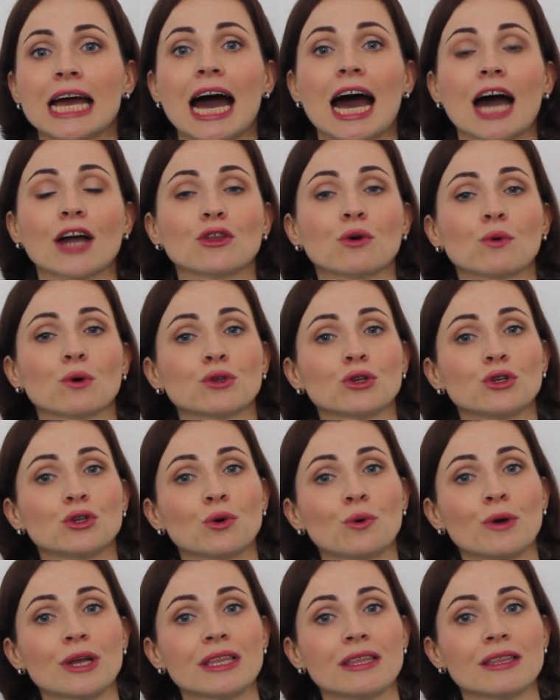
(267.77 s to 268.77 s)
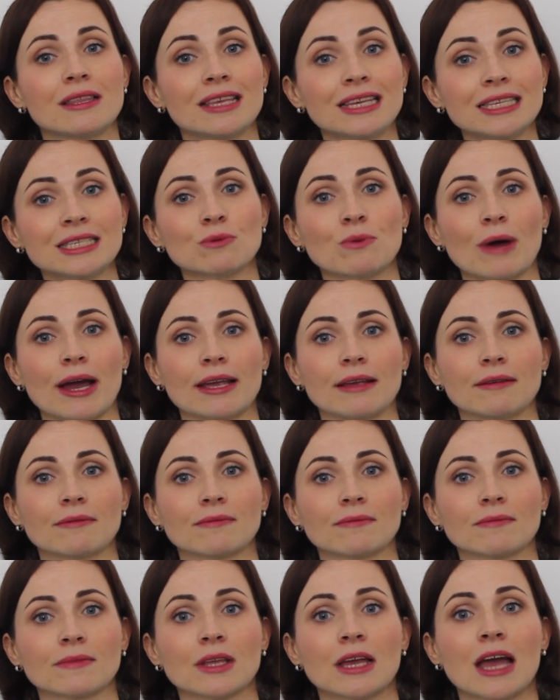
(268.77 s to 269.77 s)
I don't want to do it this way.
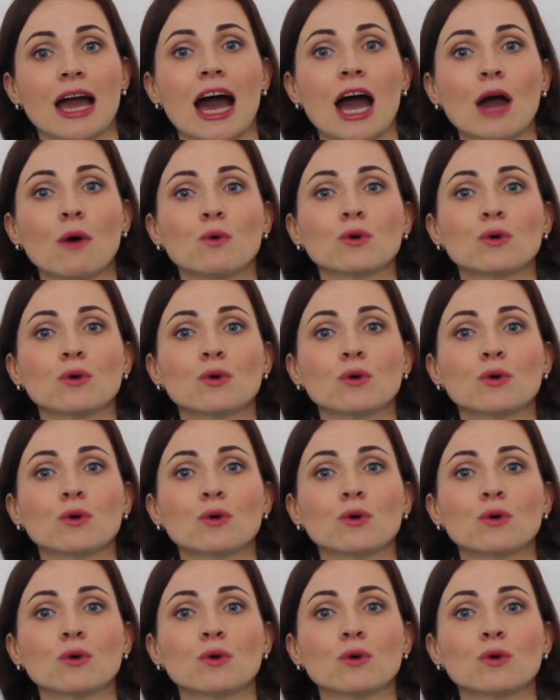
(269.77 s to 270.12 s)
I